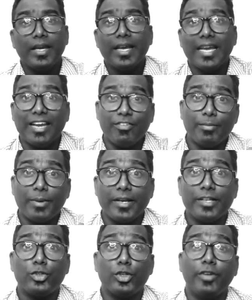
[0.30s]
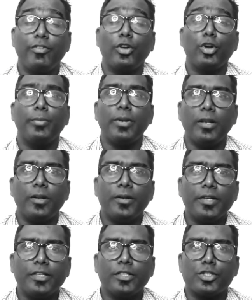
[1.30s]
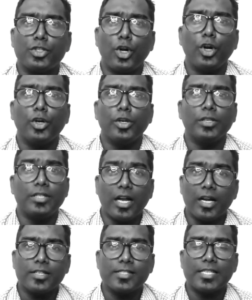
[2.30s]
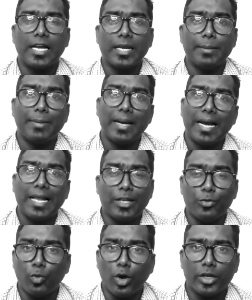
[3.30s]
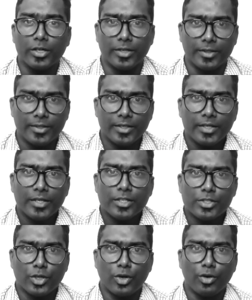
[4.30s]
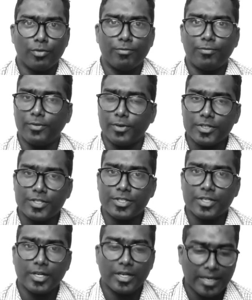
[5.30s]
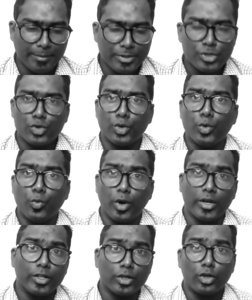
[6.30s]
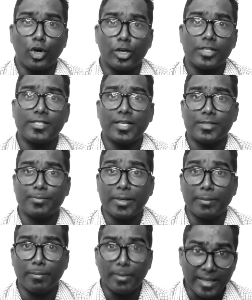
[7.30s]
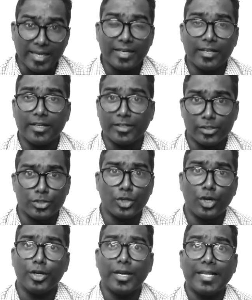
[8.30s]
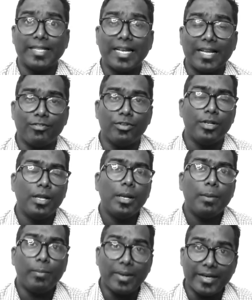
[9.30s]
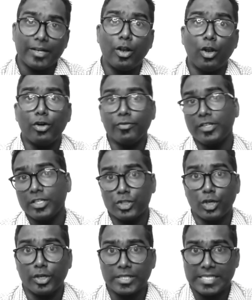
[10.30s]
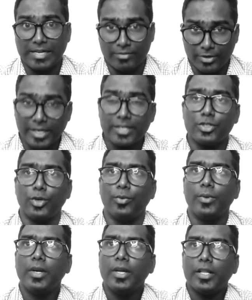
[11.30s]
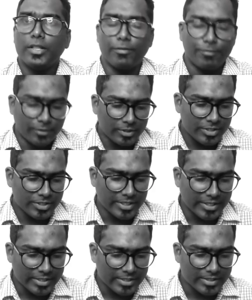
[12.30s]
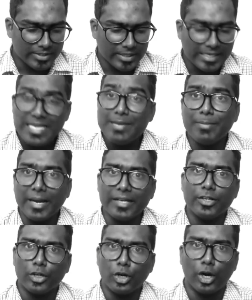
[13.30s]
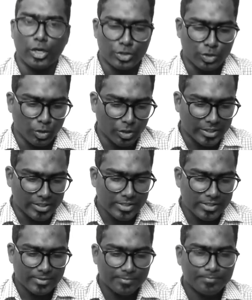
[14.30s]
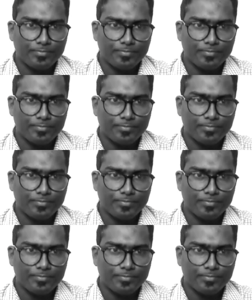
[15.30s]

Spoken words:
Hey everybody, today we're going to be learning the song Dark Side by Alan Walker. So first let me show you what are the chords that's being played in the song, and then I will play it along with the song itself. Okay, so the first is E minor chord. So look at this.